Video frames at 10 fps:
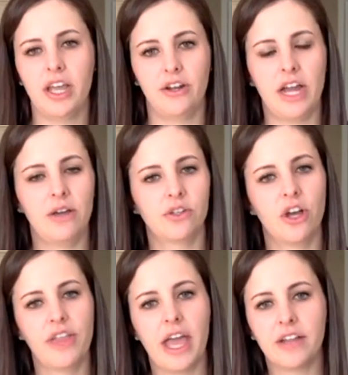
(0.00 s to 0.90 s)
or now it's
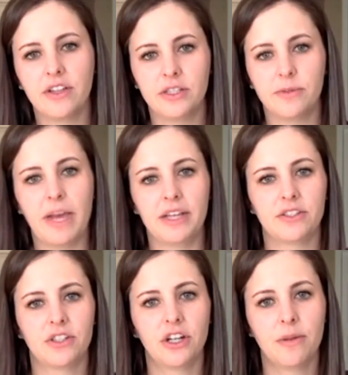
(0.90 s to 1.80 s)
called the Eggland's Best
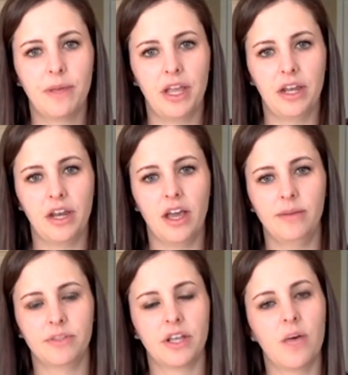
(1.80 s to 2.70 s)
Tournament.
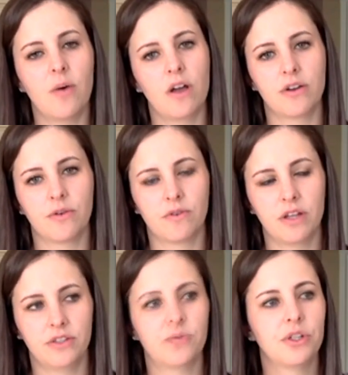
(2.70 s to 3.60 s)
Um, Scott Walker
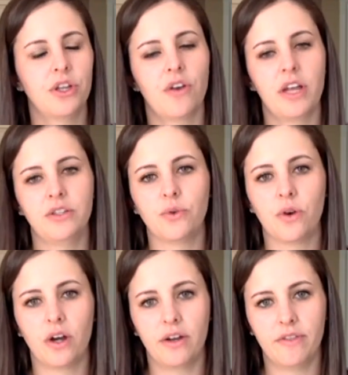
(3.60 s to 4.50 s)
runs a really great
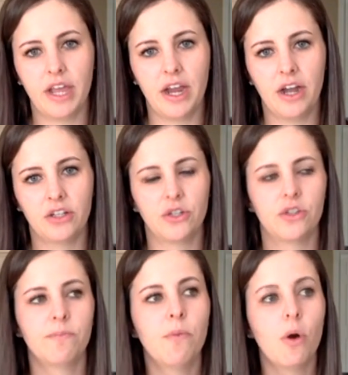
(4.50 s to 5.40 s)
tour there. So
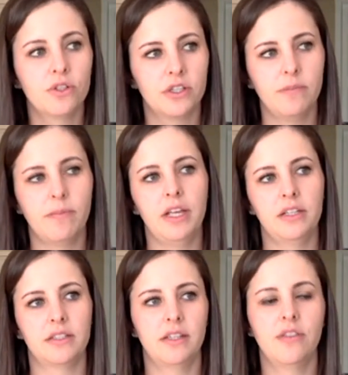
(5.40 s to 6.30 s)
it's mostly
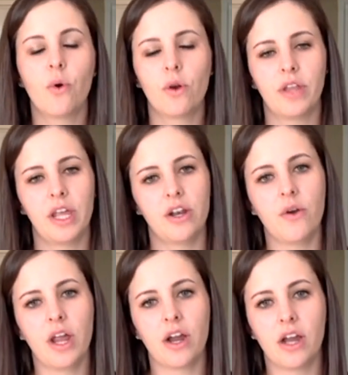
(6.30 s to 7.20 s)
based in the Orlando
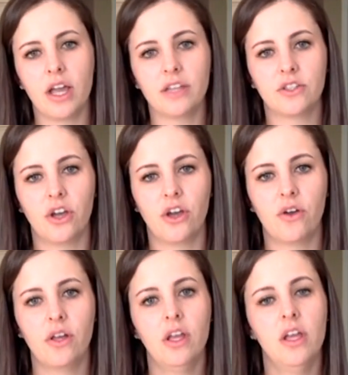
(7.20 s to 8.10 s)
area. So
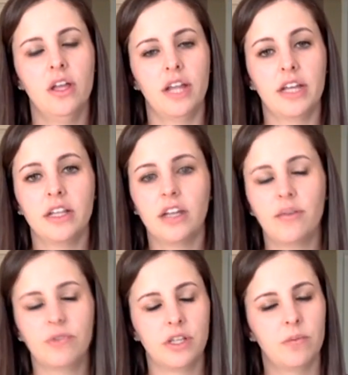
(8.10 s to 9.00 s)
luckily, I
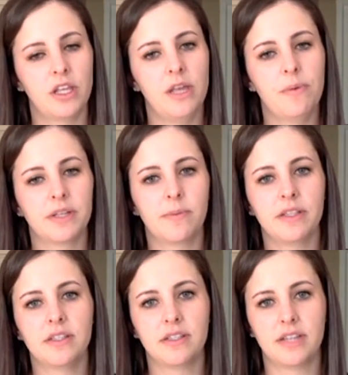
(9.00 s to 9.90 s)
was able to keep
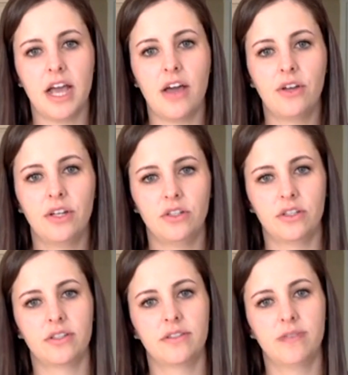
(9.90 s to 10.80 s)
expenses down and
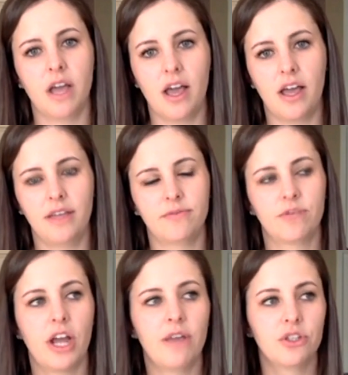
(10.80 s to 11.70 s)
just uh,
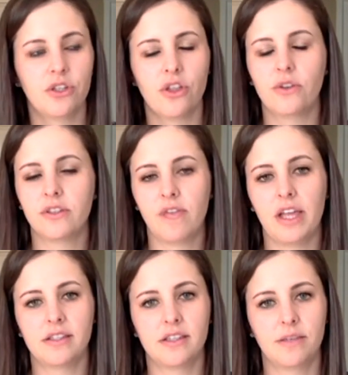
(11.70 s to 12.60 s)
travel to those
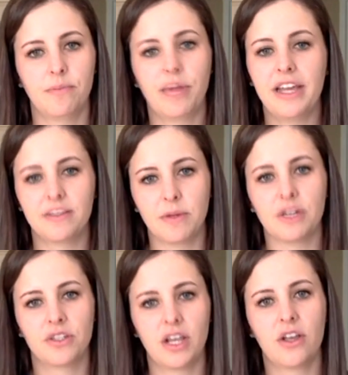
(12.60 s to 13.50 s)
events and play as much
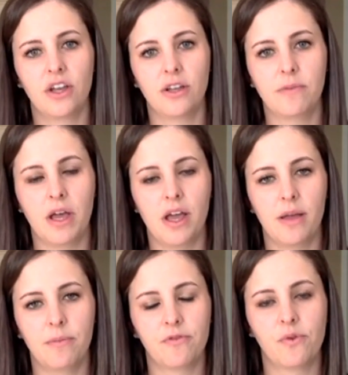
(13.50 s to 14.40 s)
as I could uh,
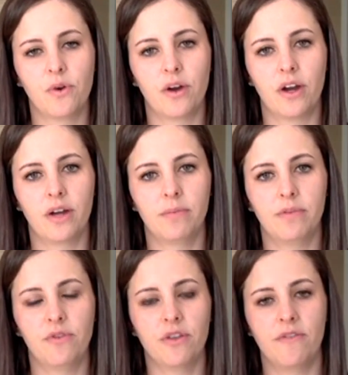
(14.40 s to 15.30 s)
before
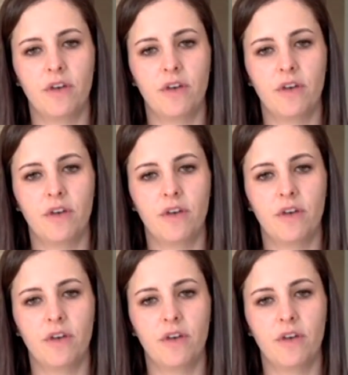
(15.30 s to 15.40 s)
before the